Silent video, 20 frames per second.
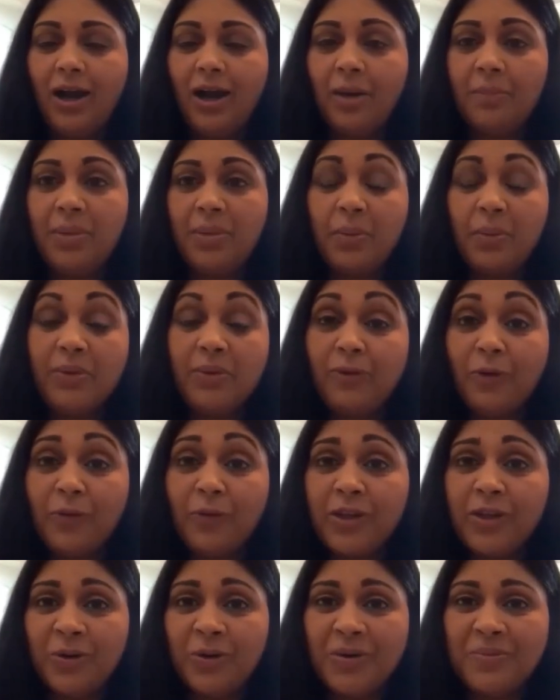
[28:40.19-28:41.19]
but we've only
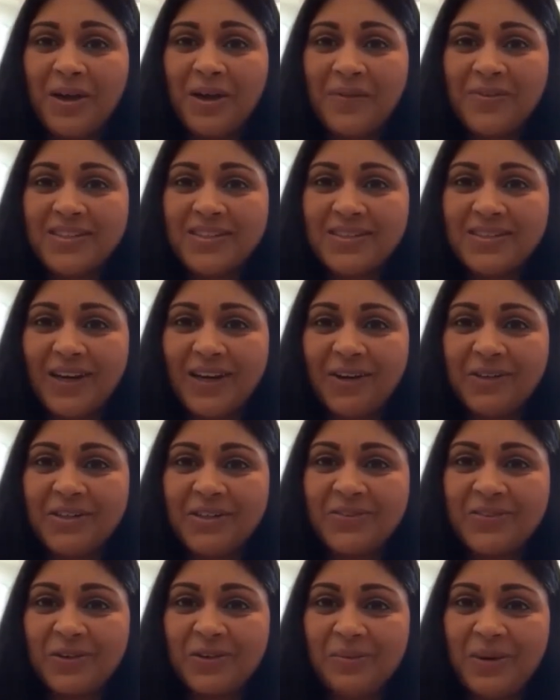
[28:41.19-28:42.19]
known about this virus
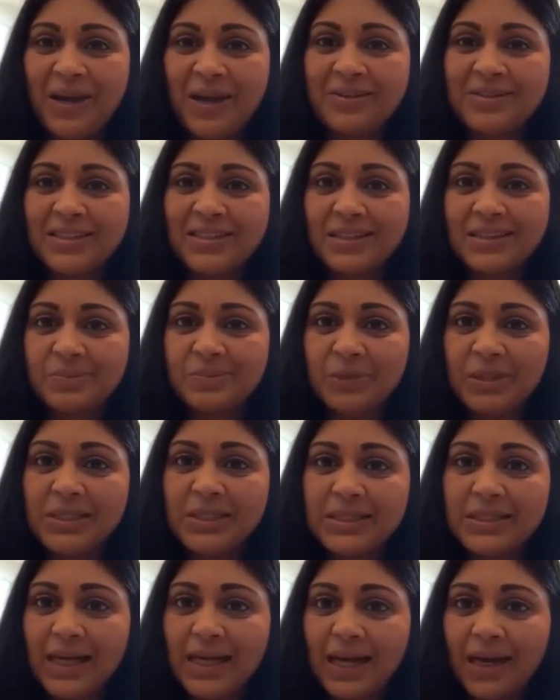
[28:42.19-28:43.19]
for about 6
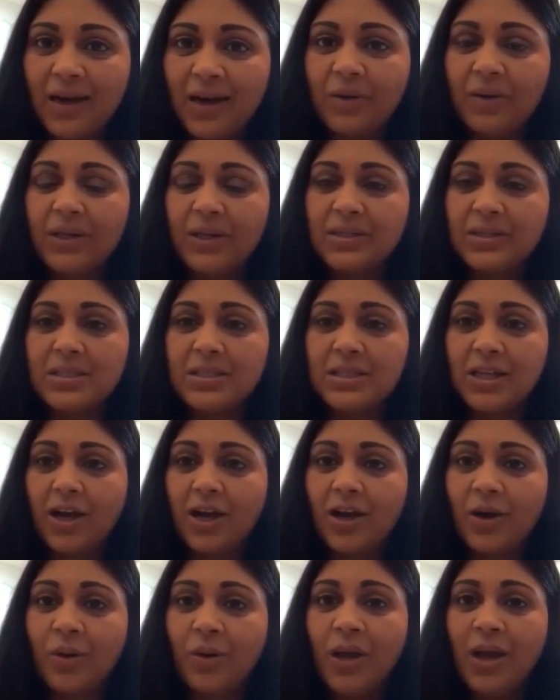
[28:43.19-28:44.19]
months now. And
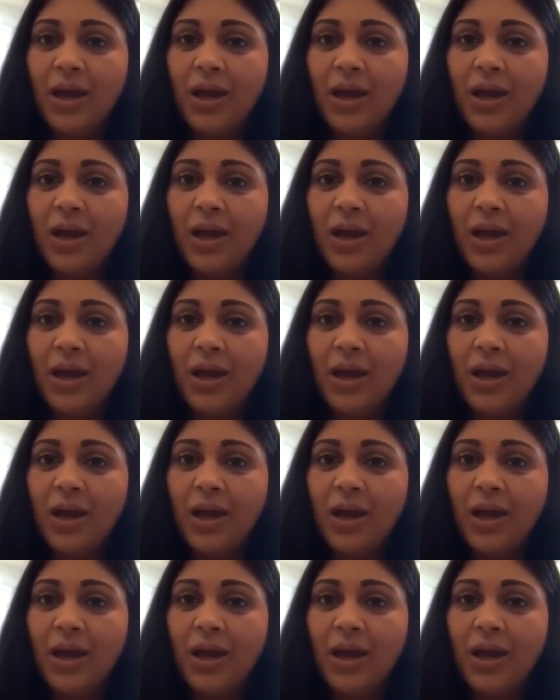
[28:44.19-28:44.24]
so